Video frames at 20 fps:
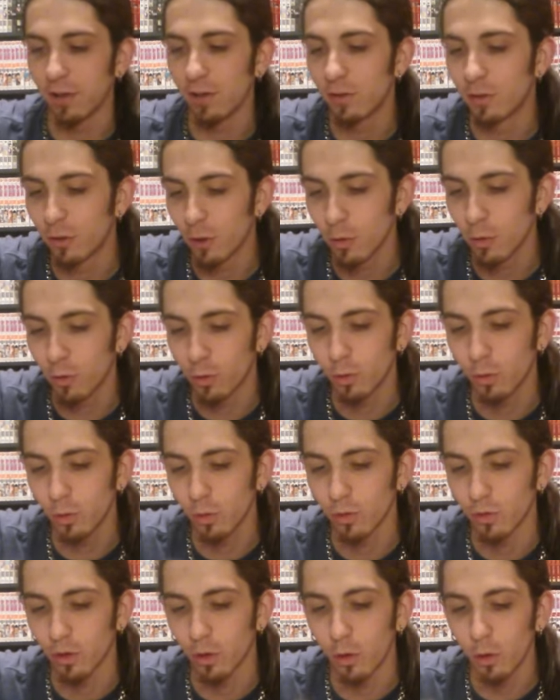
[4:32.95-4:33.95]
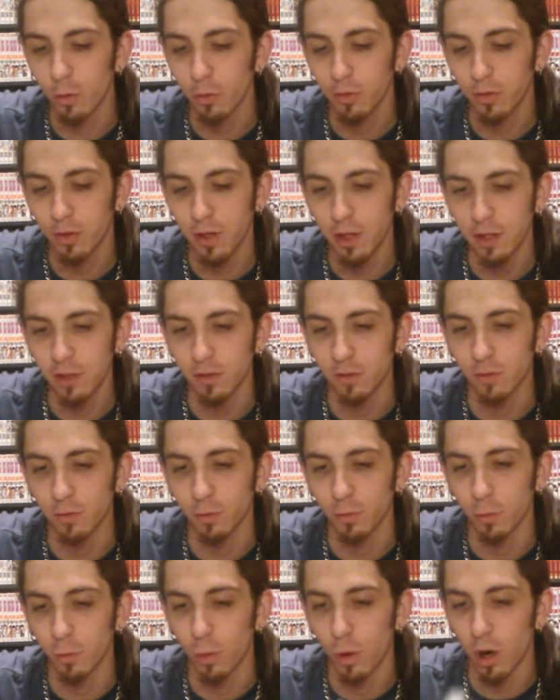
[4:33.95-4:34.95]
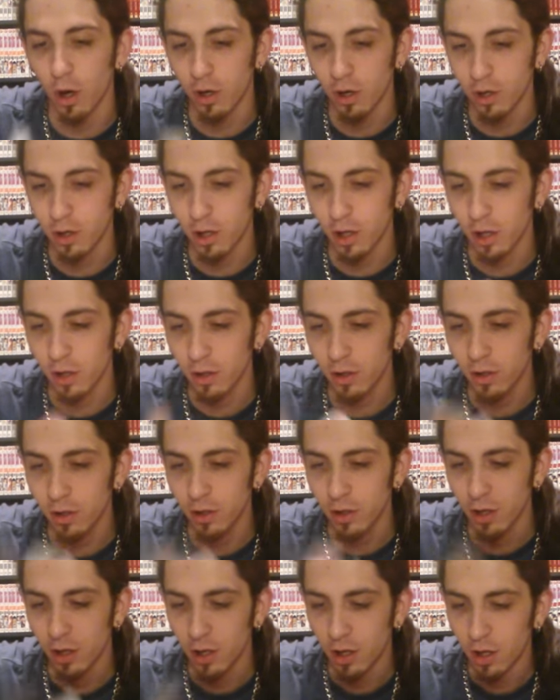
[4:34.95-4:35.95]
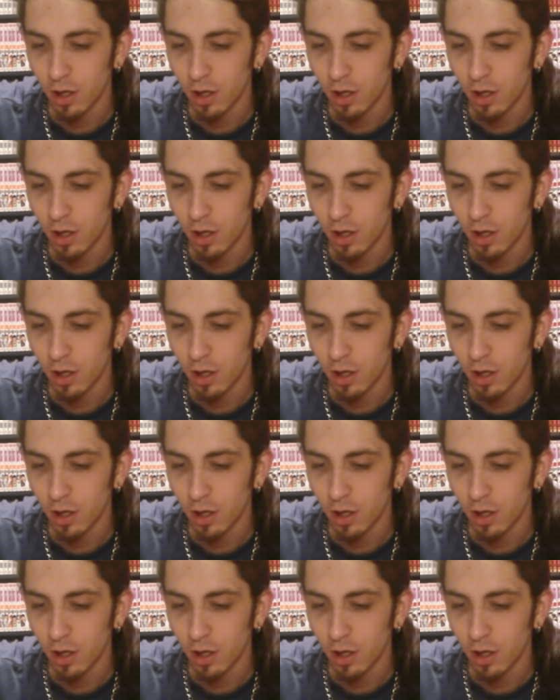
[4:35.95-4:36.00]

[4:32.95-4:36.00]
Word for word: It's so cool. The whole thing's watercolor.